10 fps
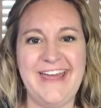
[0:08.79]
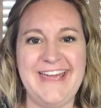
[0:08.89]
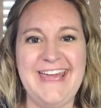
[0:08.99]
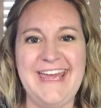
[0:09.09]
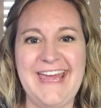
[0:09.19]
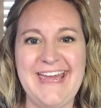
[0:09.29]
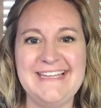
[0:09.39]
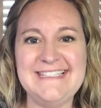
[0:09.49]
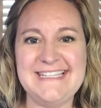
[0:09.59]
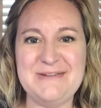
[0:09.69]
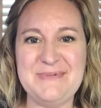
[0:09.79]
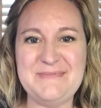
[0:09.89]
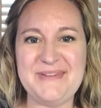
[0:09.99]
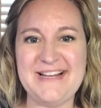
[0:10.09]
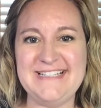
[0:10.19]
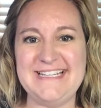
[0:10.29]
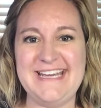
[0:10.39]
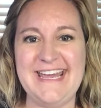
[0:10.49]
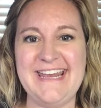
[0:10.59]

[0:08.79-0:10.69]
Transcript: aka Stampin' Blondie,